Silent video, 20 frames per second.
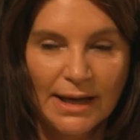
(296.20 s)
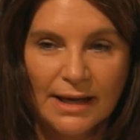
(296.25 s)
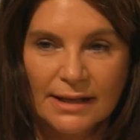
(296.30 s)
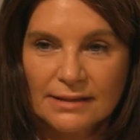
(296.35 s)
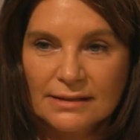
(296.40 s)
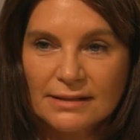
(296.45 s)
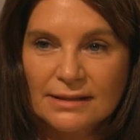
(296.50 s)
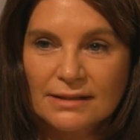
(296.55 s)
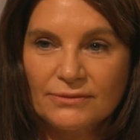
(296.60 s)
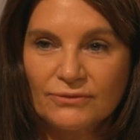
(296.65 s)

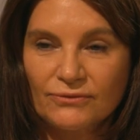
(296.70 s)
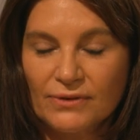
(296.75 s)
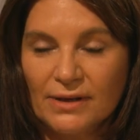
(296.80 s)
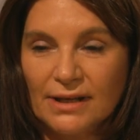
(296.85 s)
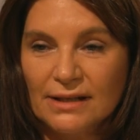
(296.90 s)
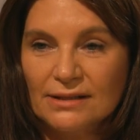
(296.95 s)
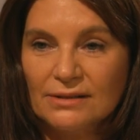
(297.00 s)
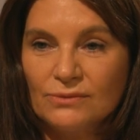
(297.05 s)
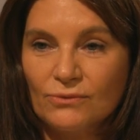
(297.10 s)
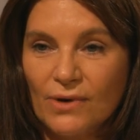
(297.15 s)
pants
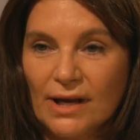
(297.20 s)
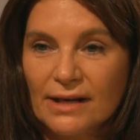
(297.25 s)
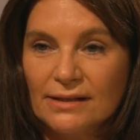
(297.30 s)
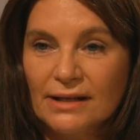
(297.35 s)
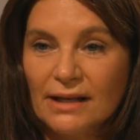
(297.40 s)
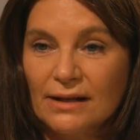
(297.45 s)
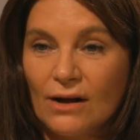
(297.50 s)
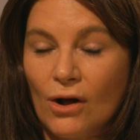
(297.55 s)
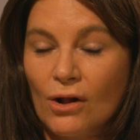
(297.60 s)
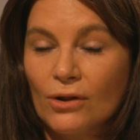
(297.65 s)

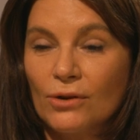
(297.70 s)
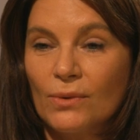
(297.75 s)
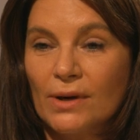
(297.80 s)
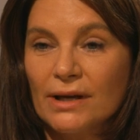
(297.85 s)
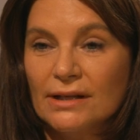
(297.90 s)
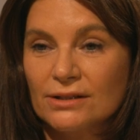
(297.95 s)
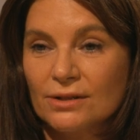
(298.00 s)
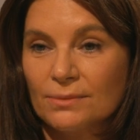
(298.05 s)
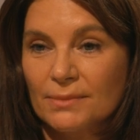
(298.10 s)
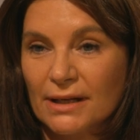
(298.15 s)
right all the
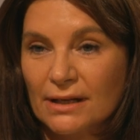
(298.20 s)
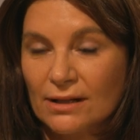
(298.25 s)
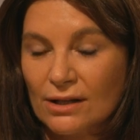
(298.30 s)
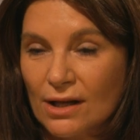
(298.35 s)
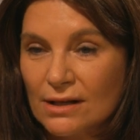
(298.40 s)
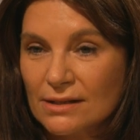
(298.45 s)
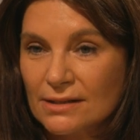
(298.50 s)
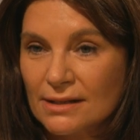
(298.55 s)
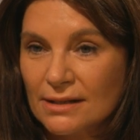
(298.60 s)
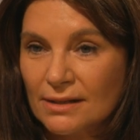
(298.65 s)
way into my
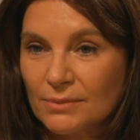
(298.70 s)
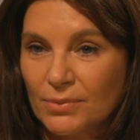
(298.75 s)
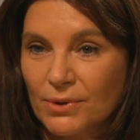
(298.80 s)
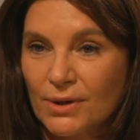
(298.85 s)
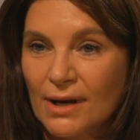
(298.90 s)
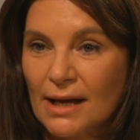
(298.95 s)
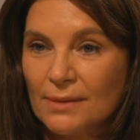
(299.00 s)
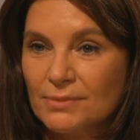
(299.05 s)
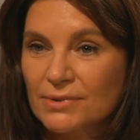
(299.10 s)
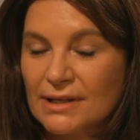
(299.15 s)
closet.
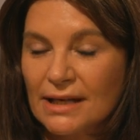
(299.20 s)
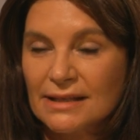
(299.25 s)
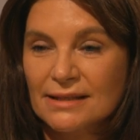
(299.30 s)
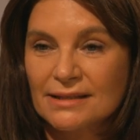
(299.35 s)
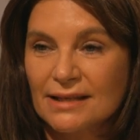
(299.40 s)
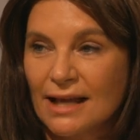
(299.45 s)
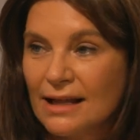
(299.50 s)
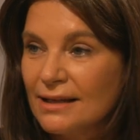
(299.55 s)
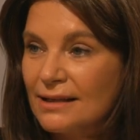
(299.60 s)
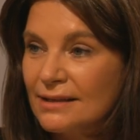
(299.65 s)
Perhaps I
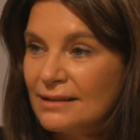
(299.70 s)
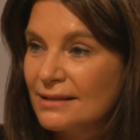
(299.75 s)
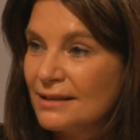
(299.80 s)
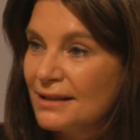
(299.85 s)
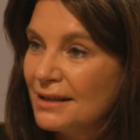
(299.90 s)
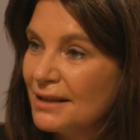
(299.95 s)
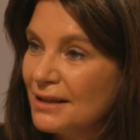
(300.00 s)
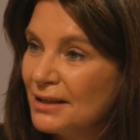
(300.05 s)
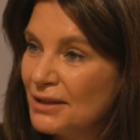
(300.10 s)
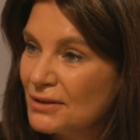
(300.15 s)
sell
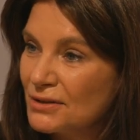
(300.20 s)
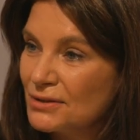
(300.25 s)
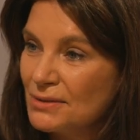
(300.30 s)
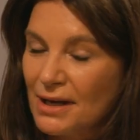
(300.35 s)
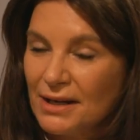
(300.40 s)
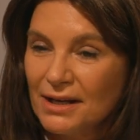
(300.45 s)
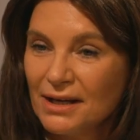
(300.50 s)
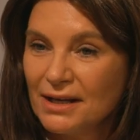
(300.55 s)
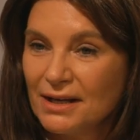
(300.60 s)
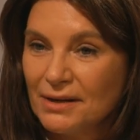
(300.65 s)
it,
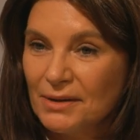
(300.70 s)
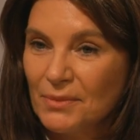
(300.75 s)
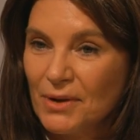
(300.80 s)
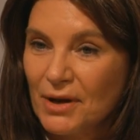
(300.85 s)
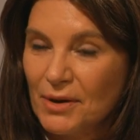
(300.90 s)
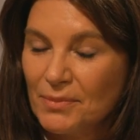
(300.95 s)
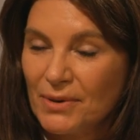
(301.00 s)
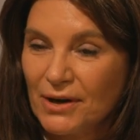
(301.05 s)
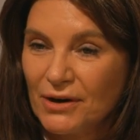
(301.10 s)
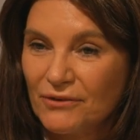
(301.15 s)

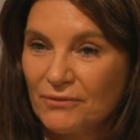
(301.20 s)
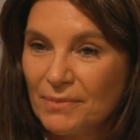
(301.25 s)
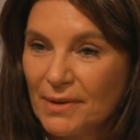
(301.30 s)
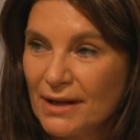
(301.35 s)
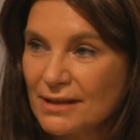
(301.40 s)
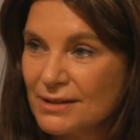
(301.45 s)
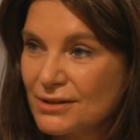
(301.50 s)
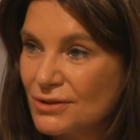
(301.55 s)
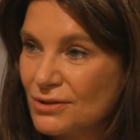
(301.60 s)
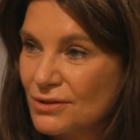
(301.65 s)
a pair of
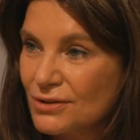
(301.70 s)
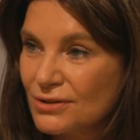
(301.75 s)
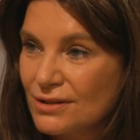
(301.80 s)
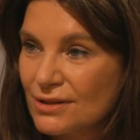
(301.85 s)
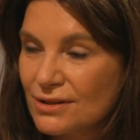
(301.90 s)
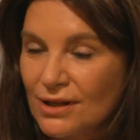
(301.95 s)
pants to